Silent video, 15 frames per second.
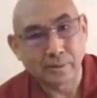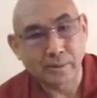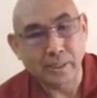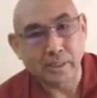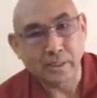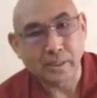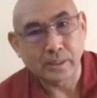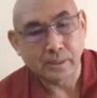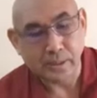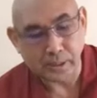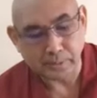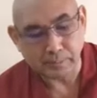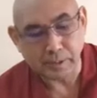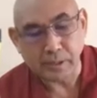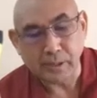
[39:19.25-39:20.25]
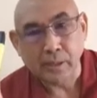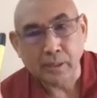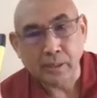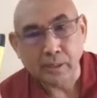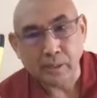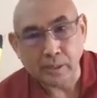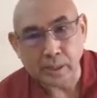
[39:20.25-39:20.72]
Right? That means
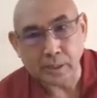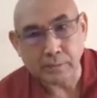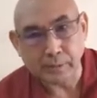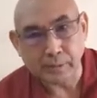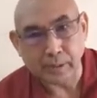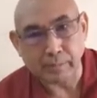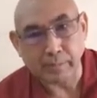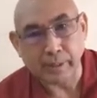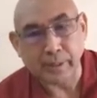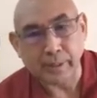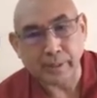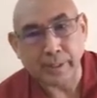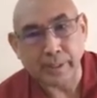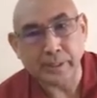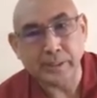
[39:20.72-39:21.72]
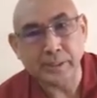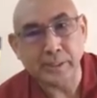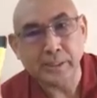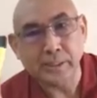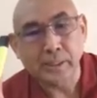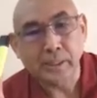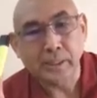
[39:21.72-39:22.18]
this phenomena
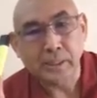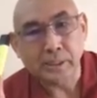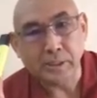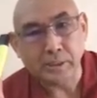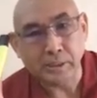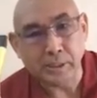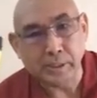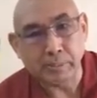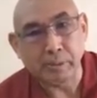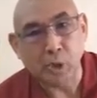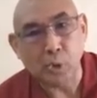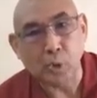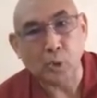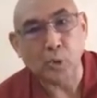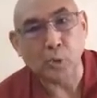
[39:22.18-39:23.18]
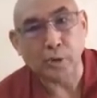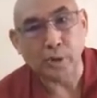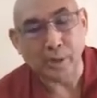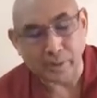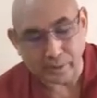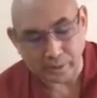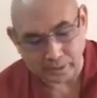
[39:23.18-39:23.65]
exists depend on
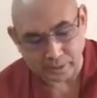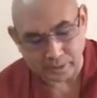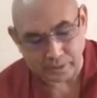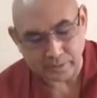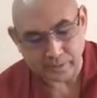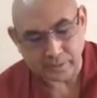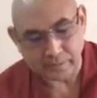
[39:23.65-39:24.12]
other.